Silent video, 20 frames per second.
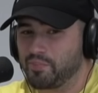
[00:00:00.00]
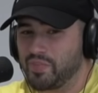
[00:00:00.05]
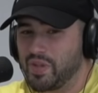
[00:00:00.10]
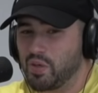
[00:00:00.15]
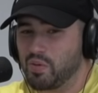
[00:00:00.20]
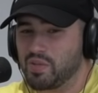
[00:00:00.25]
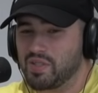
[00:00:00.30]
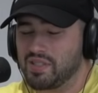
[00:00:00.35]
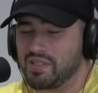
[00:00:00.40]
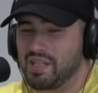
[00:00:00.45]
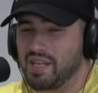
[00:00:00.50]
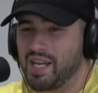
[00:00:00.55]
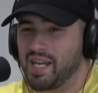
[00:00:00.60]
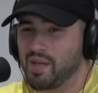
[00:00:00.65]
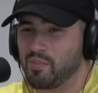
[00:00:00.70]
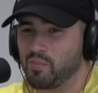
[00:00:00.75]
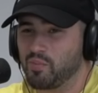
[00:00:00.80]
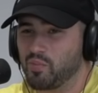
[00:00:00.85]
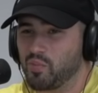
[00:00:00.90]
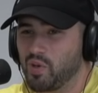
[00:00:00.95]
There was a
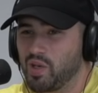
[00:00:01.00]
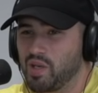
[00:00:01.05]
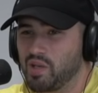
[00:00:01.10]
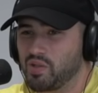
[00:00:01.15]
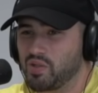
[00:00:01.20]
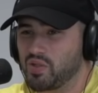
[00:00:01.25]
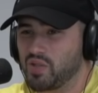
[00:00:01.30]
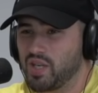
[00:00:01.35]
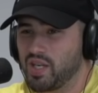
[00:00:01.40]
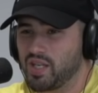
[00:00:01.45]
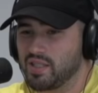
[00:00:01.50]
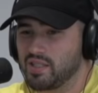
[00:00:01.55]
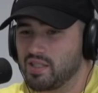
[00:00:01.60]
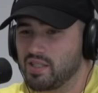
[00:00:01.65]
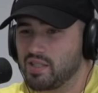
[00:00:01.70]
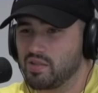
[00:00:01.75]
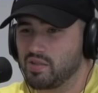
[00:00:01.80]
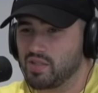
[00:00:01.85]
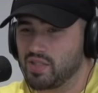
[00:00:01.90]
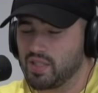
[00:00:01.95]
time where I was trying to
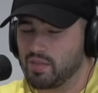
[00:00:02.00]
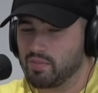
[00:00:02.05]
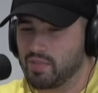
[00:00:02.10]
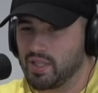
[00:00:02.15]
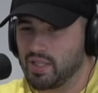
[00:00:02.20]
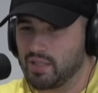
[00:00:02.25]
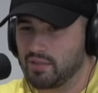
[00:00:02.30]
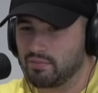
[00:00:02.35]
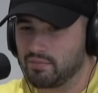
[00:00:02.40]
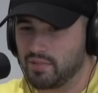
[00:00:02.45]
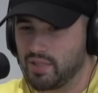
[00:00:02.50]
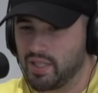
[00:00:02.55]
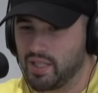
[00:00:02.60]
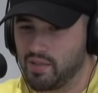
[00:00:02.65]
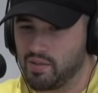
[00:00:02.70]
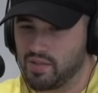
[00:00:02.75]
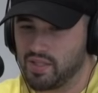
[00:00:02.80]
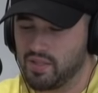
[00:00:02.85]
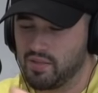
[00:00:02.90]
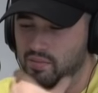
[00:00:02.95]
do something, and I
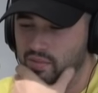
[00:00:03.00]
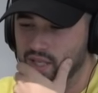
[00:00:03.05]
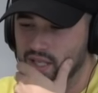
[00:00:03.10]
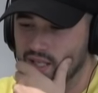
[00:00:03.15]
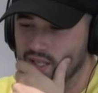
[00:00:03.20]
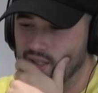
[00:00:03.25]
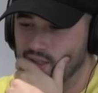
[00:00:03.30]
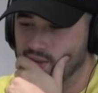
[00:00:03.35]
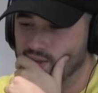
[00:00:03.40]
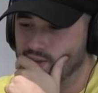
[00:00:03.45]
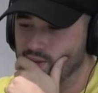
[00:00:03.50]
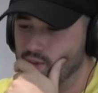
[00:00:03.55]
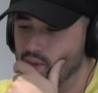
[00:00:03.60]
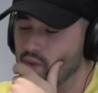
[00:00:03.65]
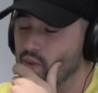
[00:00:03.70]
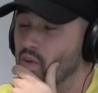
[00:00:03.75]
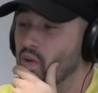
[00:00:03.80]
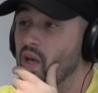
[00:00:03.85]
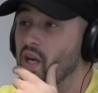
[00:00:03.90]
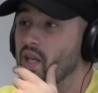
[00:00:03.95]
was in a meeting with
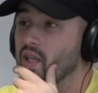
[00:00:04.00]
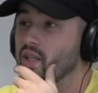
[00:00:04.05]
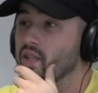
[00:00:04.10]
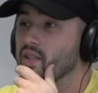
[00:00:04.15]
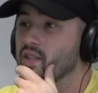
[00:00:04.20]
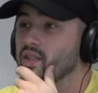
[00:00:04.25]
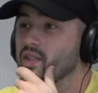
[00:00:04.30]
Greg.